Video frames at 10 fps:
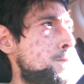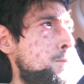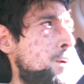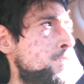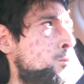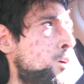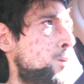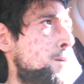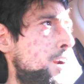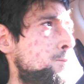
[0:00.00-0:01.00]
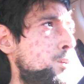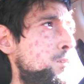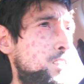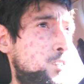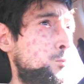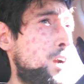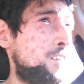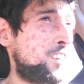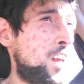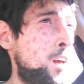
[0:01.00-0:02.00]
I'm not even worried about it, but this is what
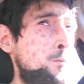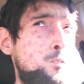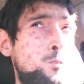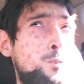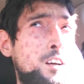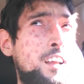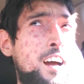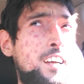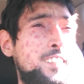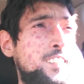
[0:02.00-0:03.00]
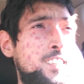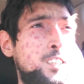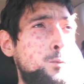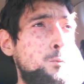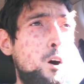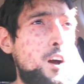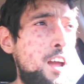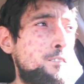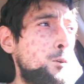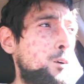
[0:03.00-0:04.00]
I've came to realize listening to
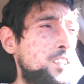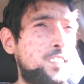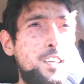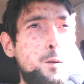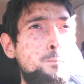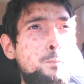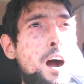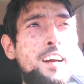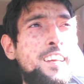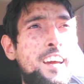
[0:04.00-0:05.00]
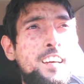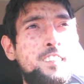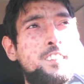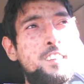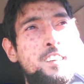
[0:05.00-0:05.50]
everyone, listening to podcasts